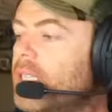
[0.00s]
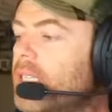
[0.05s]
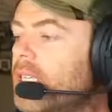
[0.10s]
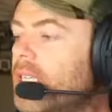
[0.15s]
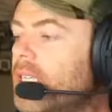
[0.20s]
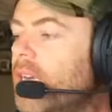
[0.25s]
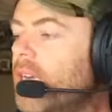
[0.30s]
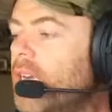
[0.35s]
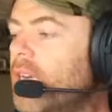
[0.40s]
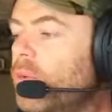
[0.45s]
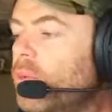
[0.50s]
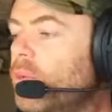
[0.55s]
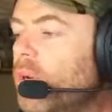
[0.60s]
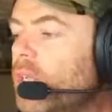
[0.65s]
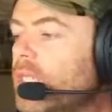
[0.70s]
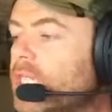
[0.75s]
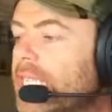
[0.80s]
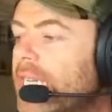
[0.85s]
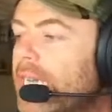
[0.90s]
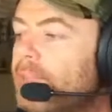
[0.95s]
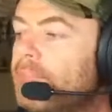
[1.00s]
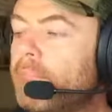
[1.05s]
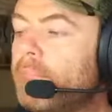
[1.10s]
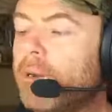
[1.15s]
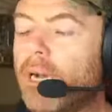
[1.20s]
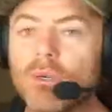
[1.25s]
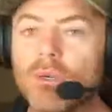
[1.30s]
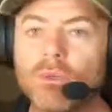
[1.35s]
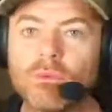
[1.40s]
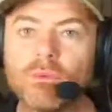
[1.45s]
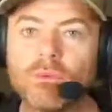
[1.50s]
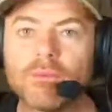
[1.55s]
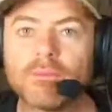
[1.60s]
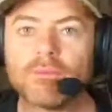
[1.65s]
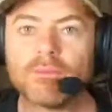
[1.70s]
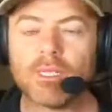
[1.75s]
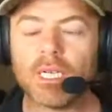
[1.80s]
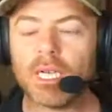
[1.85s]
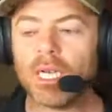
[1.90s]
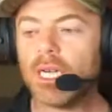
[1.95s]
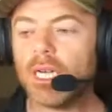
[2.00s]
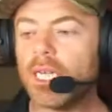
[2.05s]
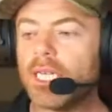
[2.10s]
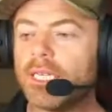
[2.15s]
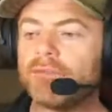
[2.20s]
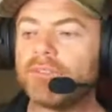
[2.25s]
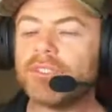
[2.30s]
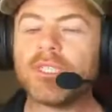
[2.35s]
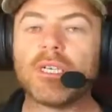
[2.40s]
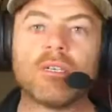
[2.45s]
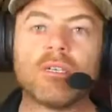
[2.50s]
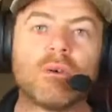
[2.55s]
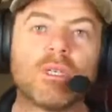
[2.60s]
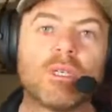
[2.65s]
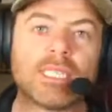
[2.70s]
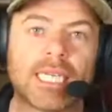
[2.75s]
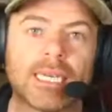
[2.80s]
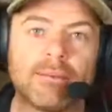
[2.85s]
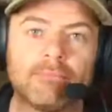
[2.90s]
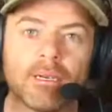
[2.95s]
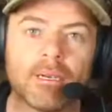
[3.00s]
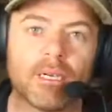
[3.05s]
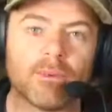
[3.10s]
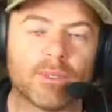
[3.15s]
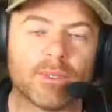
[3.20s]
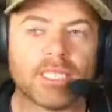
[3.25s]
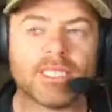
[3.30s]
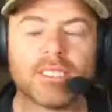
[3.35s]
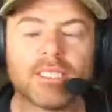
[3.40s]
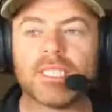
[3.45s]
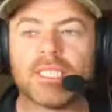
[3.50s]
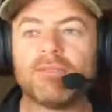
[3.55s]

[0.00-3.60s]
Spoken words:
What tempo? And if you don't know what tempo is,